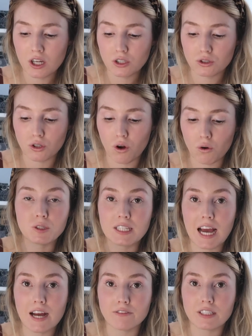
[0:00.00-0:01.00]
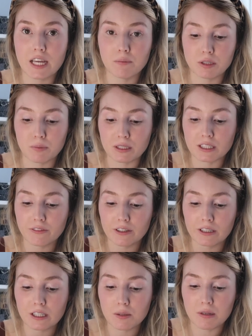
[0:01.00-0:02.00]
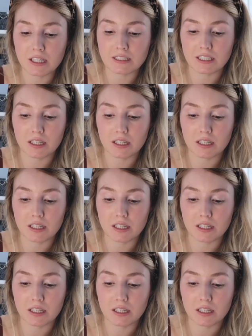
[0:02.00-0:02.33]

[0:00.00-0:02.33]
So use gaff tape specifically because